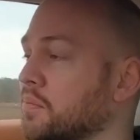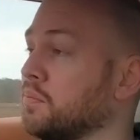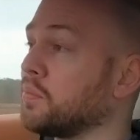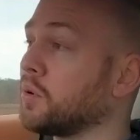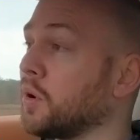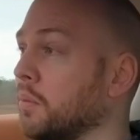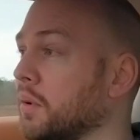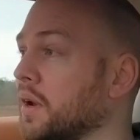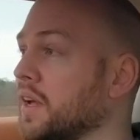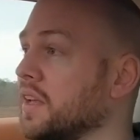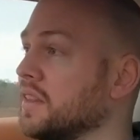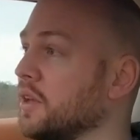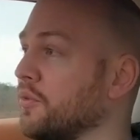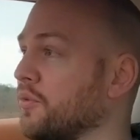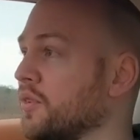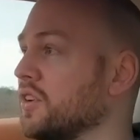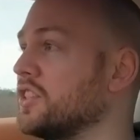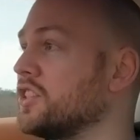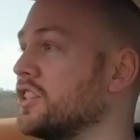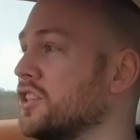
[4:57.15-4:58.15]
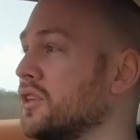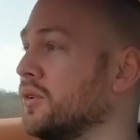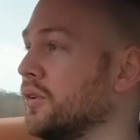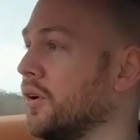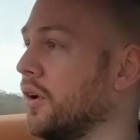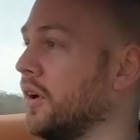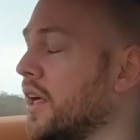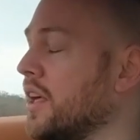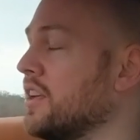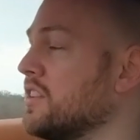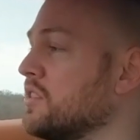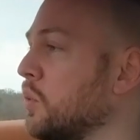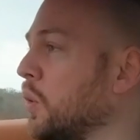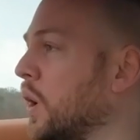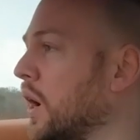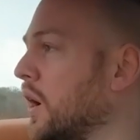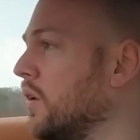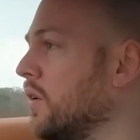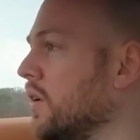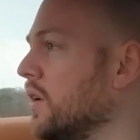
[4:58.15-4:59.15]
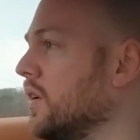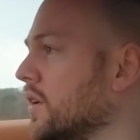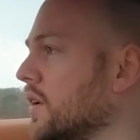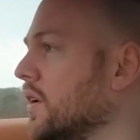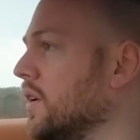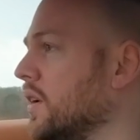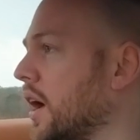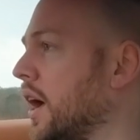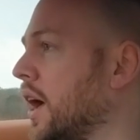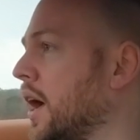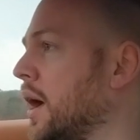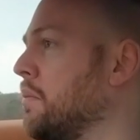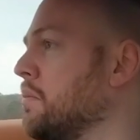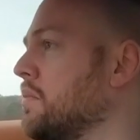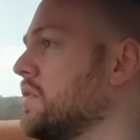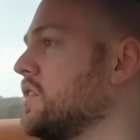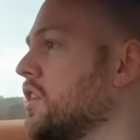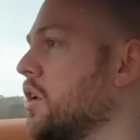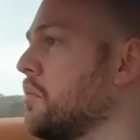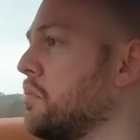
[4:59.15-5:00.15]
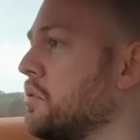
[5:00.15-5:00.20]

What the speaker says: probably a different tune on it as well, so it